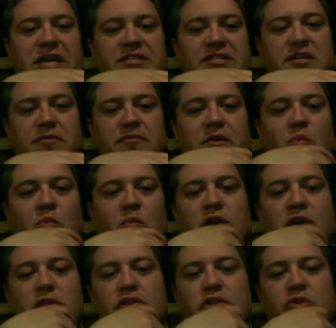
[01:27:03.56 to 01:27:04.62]
asking if I'm
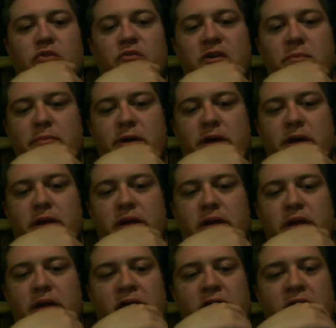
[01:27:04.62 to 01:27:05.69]
wearing the new Fitbit.
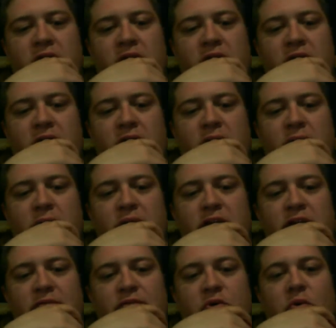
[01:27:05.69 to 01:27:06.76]

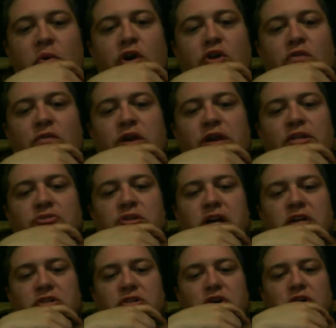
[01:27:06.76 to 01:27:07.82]
And if you are, do you find it
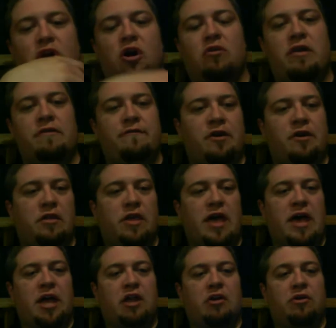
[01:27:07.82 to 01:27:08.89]
tracks your heart rate fairly
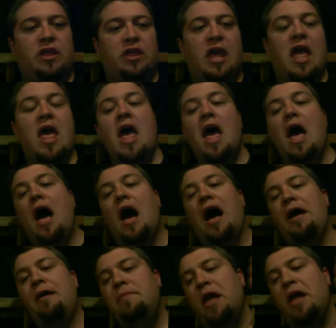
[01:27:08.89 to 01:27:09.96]
accurately? I am